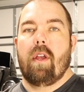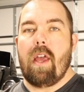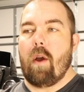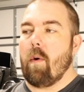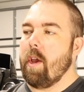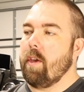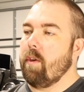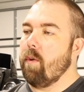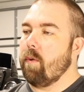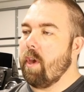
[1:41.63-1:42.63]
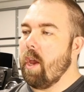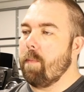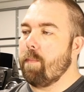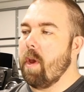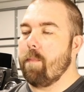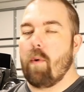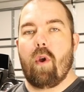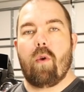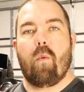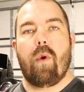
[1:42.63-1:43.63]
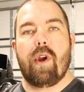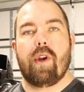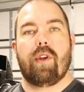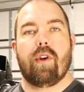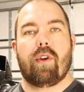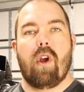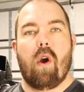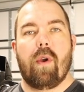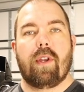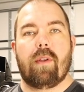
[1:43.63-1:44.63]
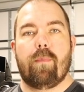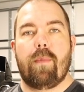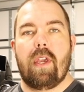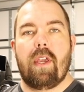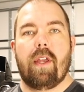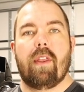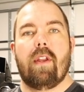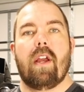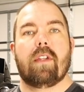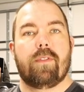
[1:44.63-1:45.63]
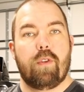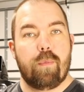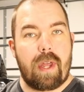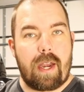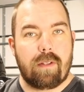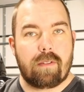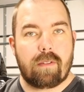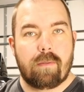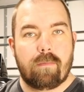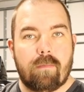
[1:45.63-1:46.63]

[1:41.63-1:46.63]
That way you can pinpoint where you're going to be in the next few minutes.